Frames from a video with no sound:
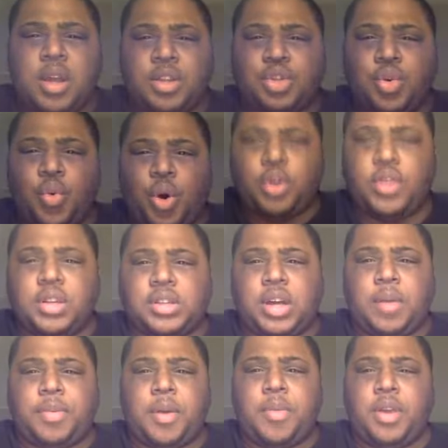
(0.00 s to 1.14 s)
to work this
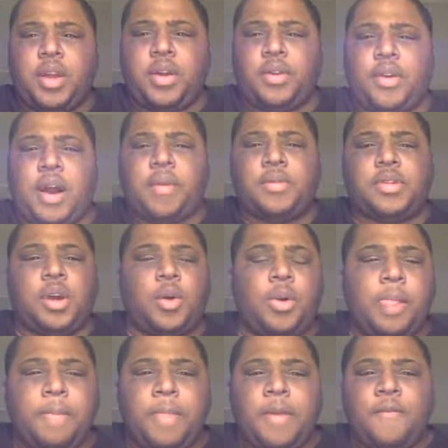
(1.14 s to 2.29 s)
upcoming year, right? So
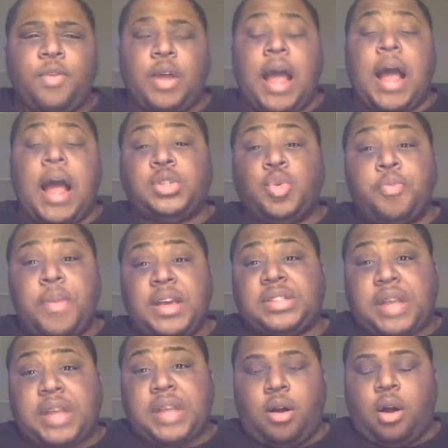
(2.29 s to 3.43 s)
the guys who missed
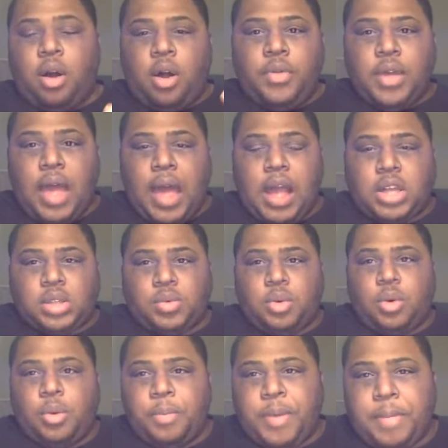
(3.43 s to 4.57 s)
out on the
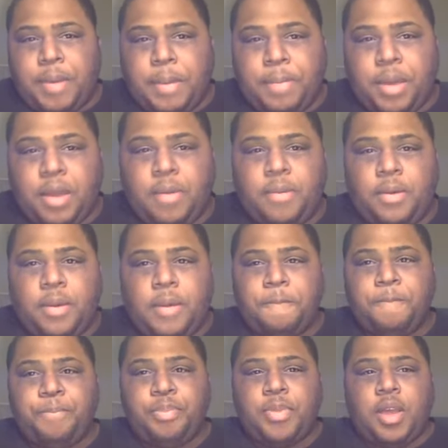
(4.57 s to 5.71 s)
actual PPP,
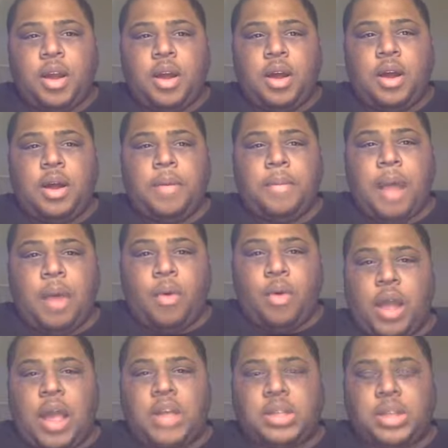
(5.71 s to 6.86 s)
I
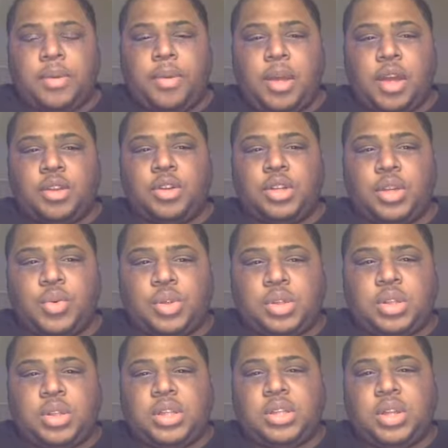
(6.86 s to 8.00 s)
to actually introduce
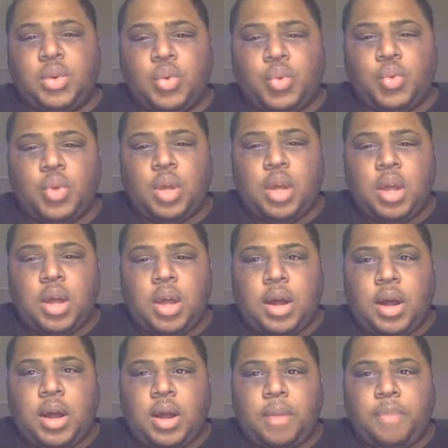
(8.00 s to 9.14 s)
this new
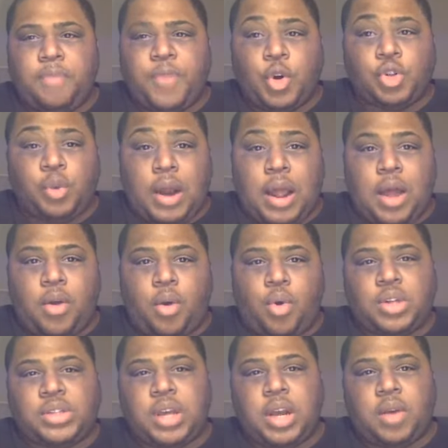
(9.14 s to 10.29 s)
first round
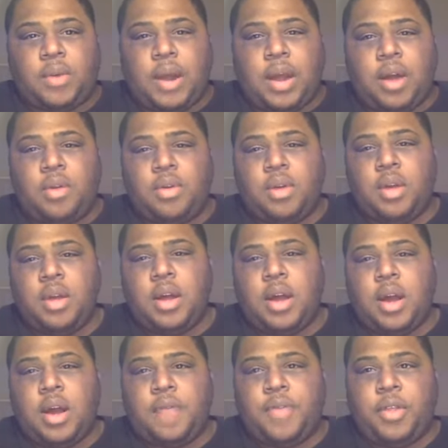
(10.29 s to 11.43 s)
or second round
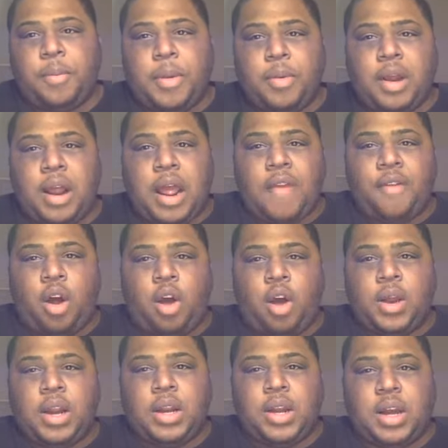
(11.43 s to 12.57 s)
for the people that have
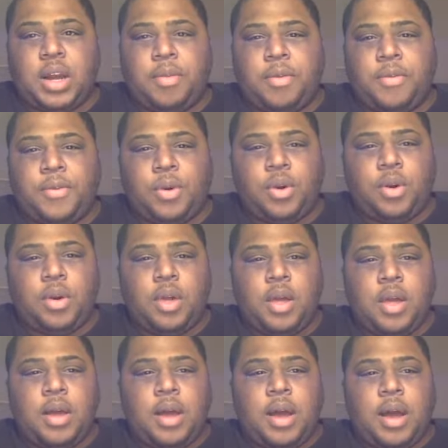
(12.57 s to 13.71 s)
already done it before.
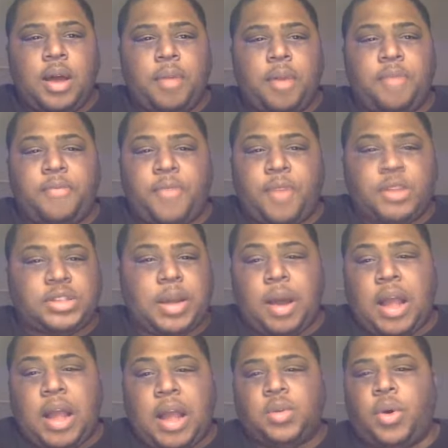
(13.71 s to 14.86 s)
But the first time
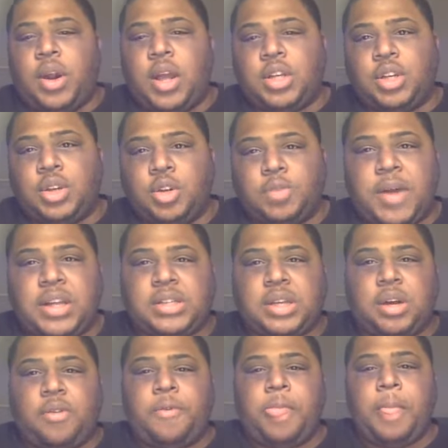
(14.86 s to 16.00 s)
I actually want to introduce
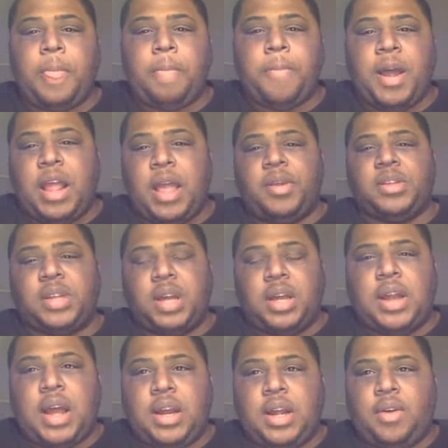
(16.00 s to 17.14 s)
myself. My name is
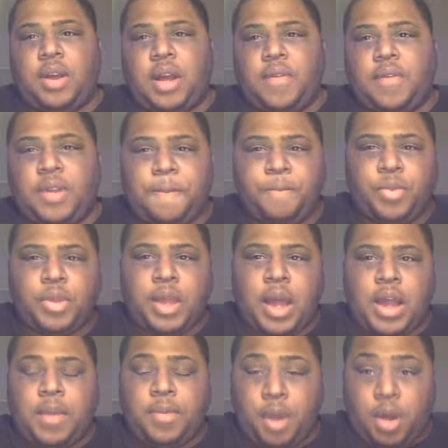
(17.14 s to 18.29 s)
Donnell Lovely.
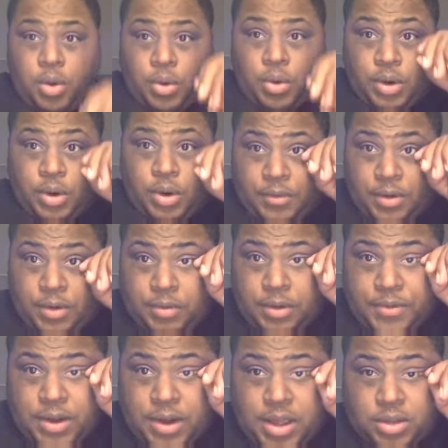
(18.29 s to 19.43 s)
I am the owner of Lovely
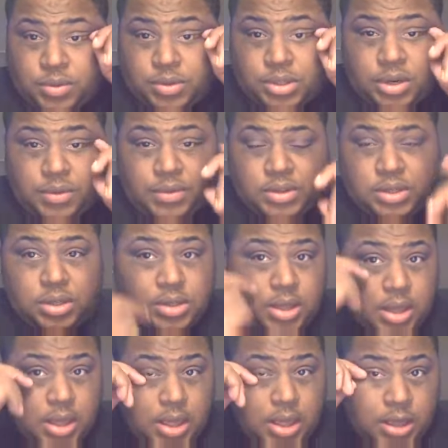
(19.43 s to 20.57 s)
Financial Services
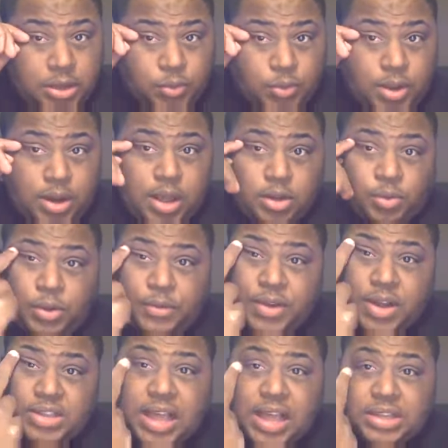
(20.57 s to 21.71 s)
as well as
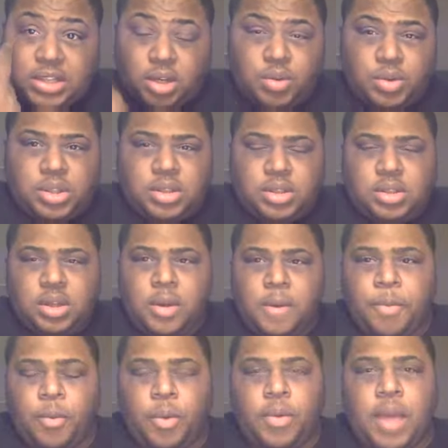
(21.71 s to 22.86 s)
Refund Tax Solutions,
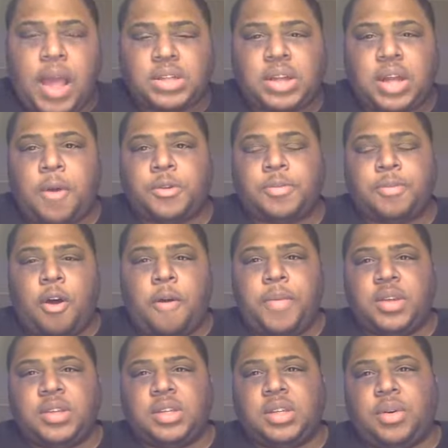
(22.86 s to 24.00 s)
where we actually help small
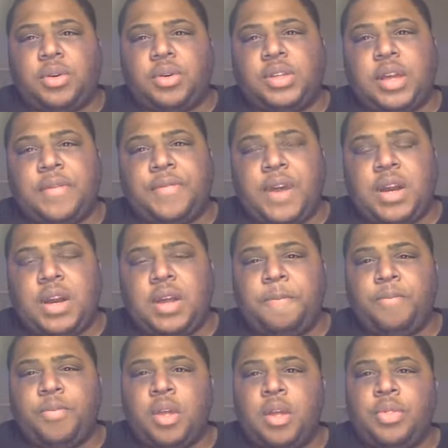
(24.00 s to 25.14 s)
business owners get
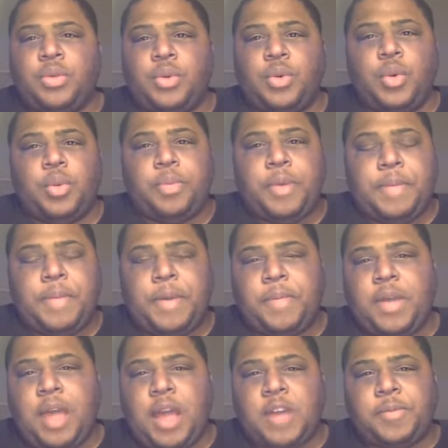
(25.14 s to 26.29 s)
funding through
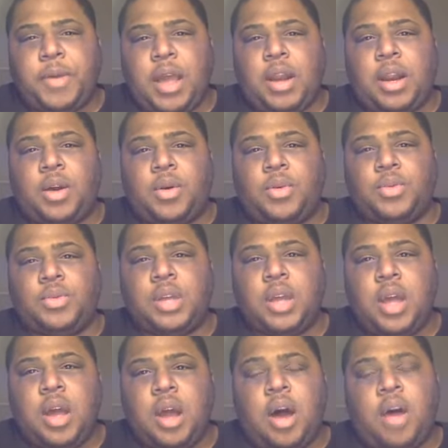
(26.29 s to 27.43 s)
PPP, SBA loans.
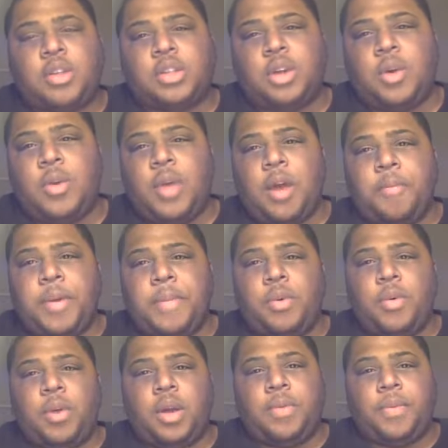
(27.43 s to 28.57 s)
Also, we help
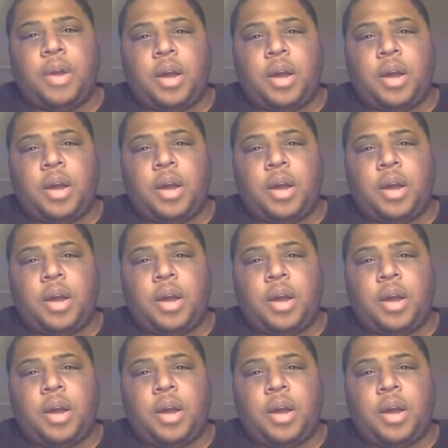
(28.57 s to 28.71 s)
people with